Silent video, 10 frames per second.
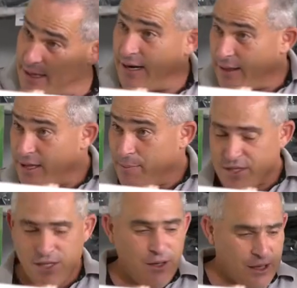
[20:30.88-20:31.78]
in another
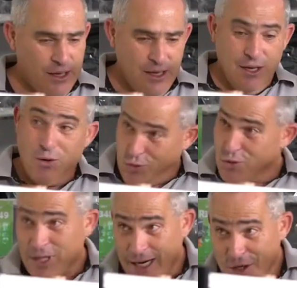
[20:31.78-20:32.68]
episode. It's
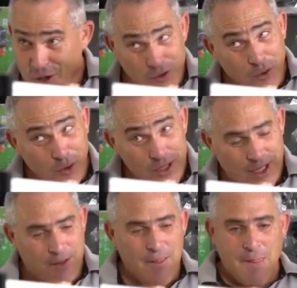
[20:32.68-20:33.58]
also hydro, it's all
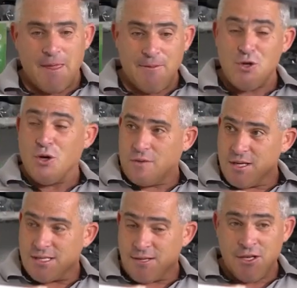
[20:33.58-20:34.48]
water. And then you've got
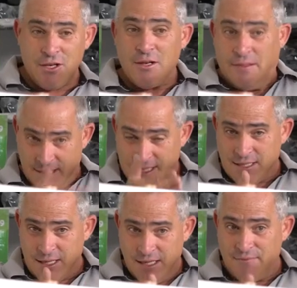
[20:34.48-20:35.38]
this. And then
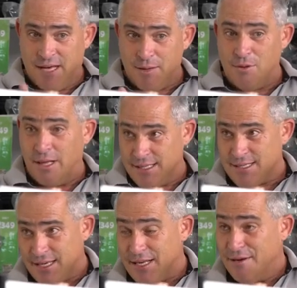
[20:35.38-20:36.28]
this is available, as I
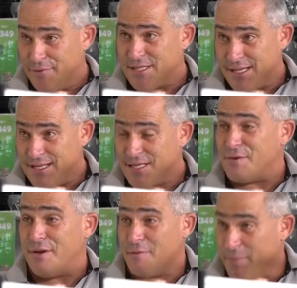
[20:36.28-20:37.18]
say, different sizes
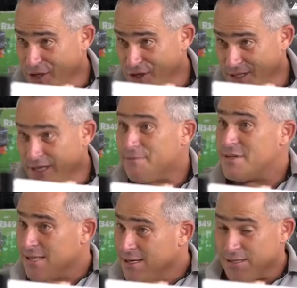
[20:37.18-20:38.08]
for different budgets and
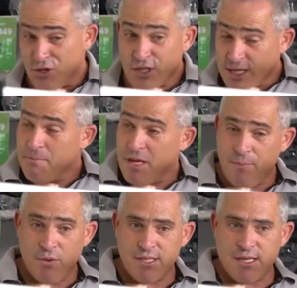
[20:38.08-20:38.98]
different sizes. You've got some people that